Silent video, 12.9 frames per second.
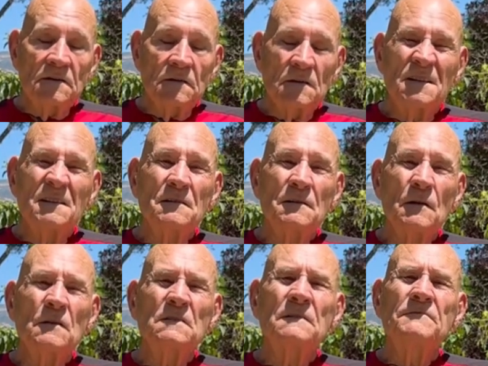In
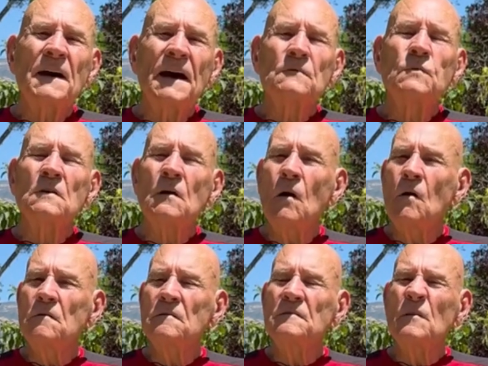fact, we'll
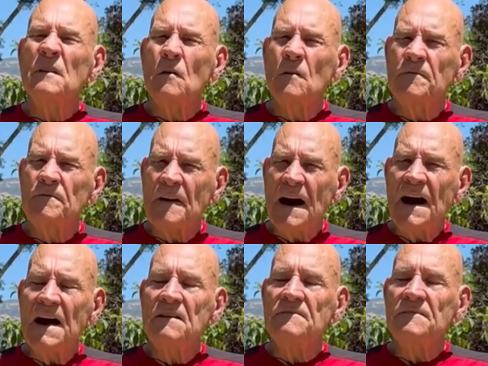go
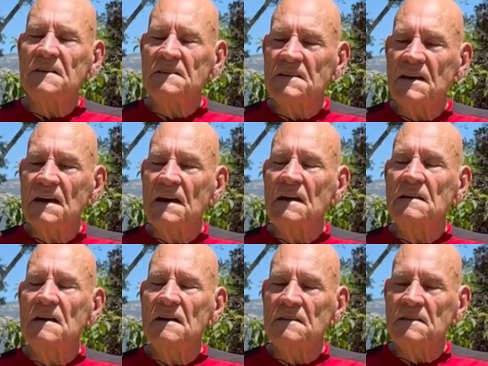5,
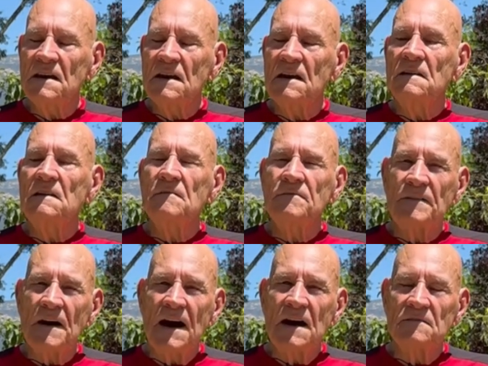10, 10,
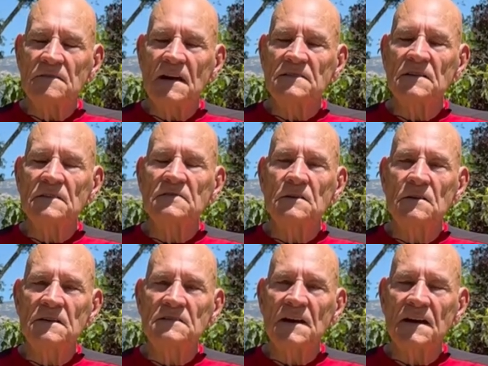5. That's a
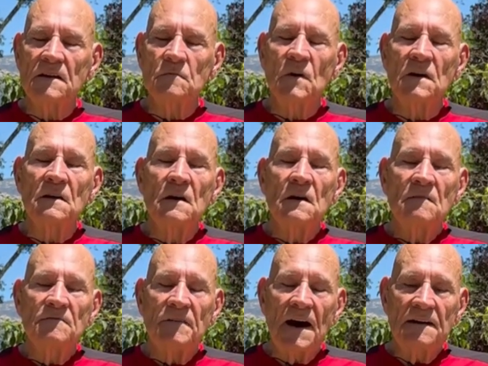30-second breath.
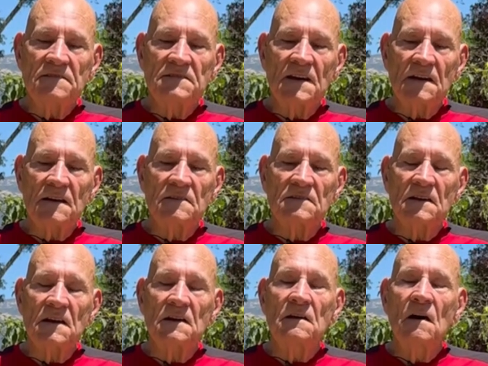5 seconds
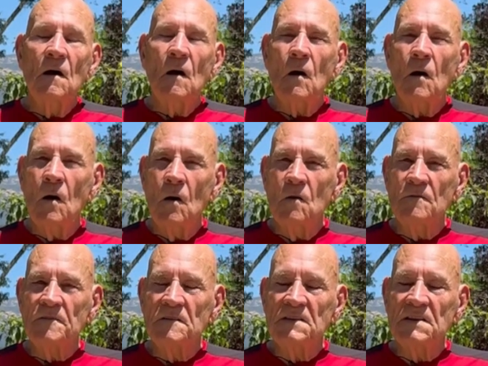in, hold
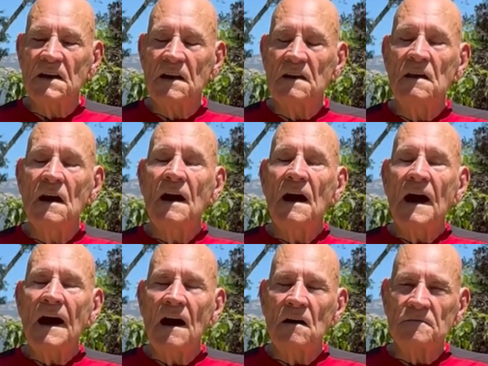for 10,
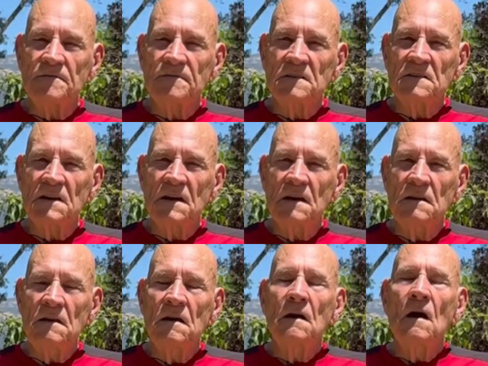out for
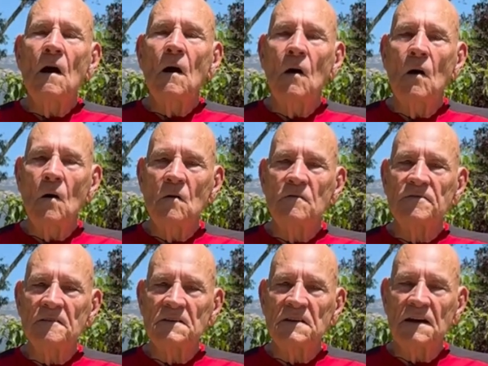10, hold
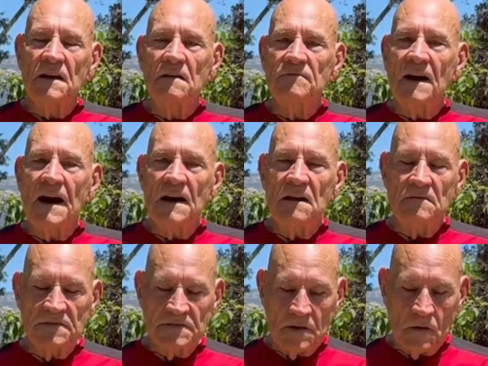for 10, 5.
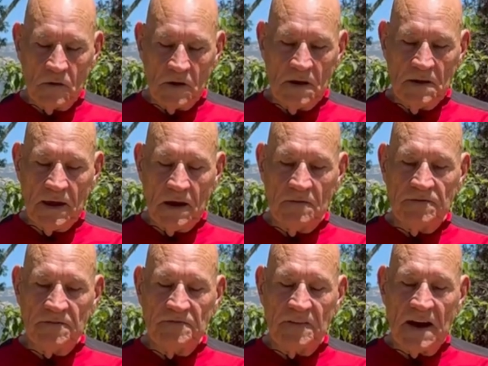So inhale
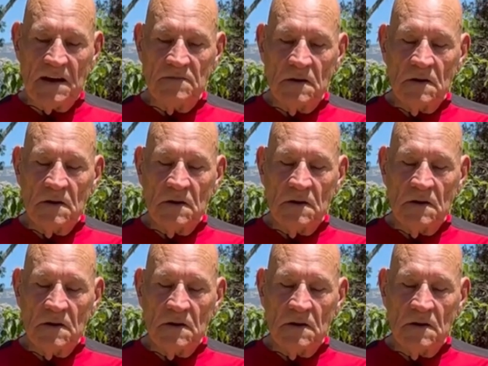for 5.